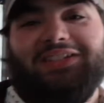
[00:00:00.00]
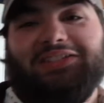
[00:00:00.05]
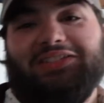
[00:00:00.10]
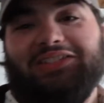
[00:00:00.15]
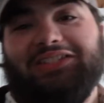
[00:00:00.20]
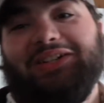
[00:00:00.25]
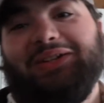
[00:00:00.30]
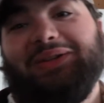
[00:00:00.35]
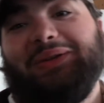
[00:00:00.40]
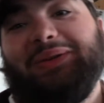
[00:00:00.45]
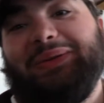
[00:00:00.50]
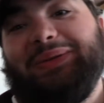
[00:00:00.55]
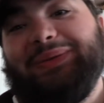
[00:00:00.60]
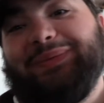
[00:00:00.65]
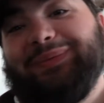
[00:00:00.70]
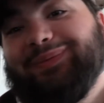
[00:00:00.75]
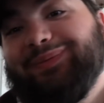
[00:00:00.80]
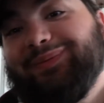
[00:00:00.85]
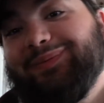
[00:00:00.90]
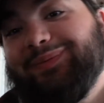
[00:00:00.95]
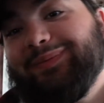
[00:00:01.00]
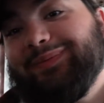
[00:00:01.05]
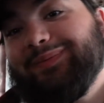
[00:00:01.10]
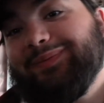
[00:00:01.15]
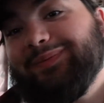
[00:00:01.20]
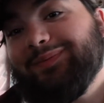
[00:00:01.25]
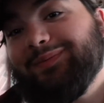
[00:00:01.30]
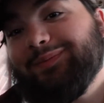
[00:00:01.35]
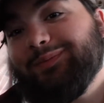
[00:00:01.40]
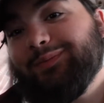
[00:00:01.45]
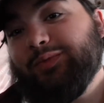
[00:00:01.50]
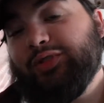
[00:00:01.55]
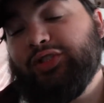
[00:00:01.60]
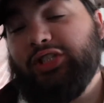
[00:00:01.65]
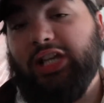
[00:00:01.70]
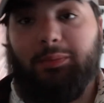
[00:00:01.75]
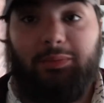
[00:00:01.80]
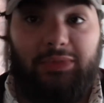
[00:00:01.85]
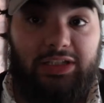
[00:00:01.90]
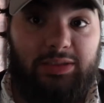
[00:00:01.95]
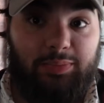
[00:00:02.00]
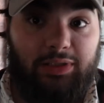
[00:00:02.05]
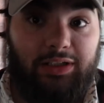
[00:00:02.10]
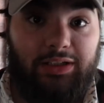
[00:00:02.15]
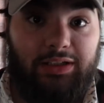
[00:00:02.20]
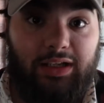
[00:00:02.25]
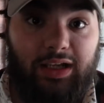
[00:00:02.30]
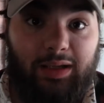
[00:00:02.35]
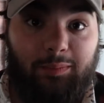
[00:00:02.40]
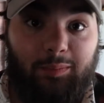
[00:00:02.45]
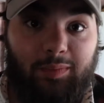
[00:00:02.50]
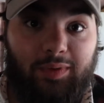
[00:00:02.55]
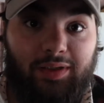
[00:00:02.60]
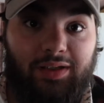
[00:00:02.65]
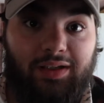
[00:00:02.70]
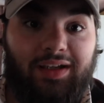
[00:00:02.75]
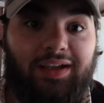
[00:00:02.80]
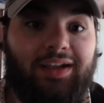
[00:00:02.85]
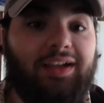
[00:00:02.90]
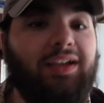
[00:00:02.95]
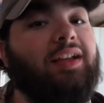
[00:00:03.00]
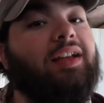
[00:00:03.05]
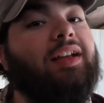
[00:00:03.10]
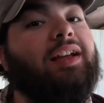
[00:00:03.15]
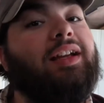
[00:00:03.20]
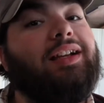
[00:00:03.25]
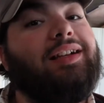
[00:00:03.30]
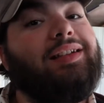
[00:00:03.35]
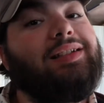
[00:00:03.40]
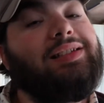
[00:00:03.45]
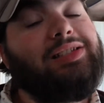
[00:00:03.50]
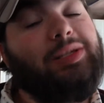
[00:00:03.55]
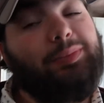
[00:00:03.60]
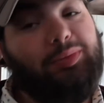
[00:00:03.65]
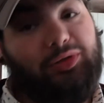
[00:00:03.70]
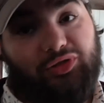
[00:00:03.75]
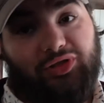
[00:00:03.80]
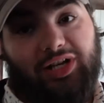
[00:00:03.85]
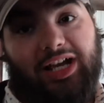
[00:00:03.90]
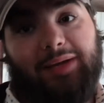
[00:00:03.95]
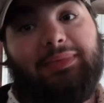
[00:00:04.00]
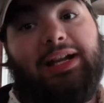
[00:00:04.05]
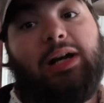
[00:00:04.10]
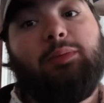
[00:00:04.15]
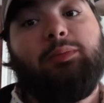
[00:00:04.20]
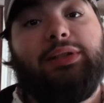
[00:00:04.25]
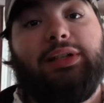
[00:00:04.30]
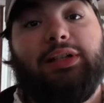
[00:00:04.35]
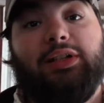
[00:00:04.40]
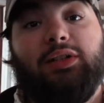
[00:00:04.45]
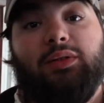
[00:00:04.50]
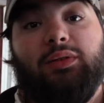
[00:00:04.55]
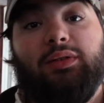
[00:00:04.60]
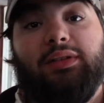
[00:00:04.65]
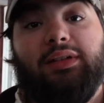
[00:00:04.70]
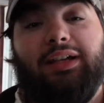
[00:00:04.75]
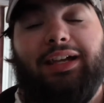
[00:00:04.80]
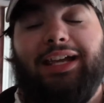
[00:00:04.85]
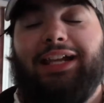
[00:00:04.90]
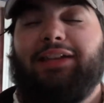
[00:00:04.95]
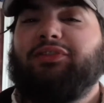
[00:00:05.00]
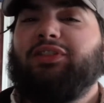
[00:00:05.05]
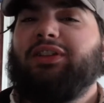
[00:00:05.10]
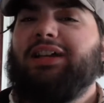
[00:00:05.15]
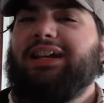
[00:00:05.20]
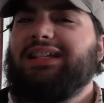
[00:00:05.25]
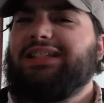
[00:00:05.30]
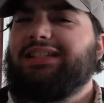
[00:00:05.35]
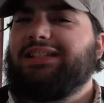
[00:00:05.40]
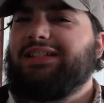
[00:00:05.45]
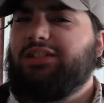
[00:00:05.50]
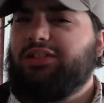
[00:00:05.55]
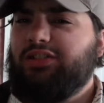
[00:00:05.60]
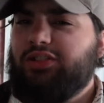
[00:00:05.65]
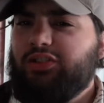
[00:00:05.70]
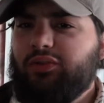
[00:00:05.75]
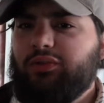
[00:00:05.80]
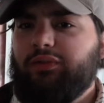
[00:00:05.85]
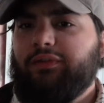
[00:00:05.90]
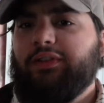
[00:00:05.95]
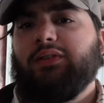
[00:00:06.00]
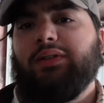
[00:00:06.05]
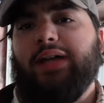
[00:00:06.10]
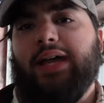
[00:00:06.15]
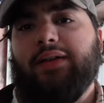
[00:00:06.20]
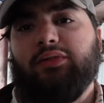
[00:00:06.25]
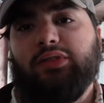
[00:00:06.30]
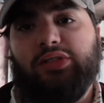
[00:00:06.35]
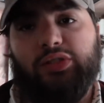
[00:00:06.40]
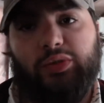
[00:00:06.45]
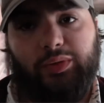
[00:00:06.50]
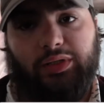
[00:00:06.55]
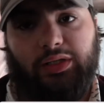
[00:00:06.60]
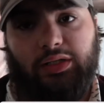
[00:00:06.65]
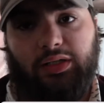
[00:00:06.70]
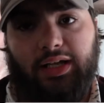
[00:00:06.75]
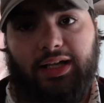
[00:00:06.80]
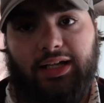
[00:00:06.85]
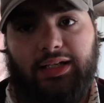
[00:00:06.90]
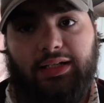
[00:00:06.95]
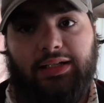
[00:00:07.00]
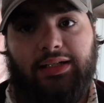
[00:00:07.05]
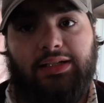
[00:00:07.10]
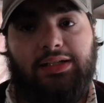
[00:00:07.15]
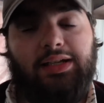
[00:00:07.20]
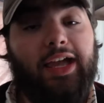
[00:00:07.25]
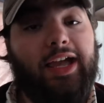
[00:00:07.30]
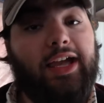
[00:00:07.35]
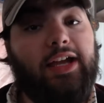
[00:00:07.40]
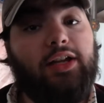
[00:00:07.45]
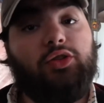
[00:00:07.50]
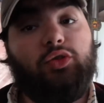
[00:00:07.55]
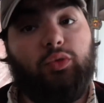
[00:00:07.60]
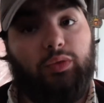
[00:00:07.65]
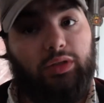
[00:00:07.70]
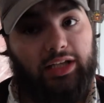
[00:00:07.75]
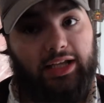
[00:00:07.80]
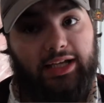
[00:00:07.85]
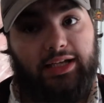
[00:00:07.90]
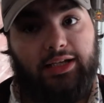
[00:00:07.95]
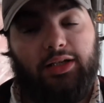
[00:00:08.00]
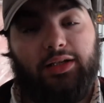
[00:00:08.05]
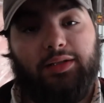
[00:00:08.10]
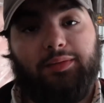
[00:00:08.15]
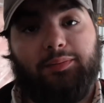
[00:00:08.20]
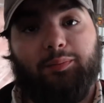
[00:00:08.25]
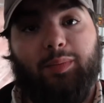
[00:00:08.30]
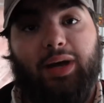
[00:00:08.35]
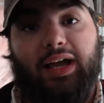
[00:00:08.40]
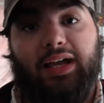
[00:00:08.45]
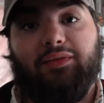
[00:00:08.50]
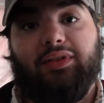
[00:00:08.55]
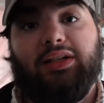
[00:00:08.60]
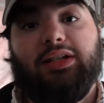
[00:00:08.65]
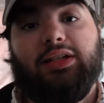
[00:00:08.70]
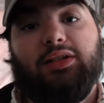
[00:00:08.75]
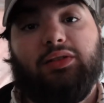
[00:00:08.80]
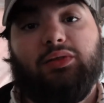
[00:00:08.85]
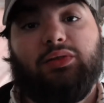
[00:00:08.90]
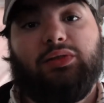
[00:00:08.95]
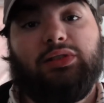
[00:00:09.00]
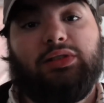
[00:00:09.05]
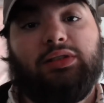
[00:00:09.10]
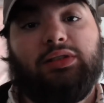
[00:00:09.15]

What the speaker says: So, shameless plug time. Subscribe down below. And if you guys do feel ever so inclined and you like my videos,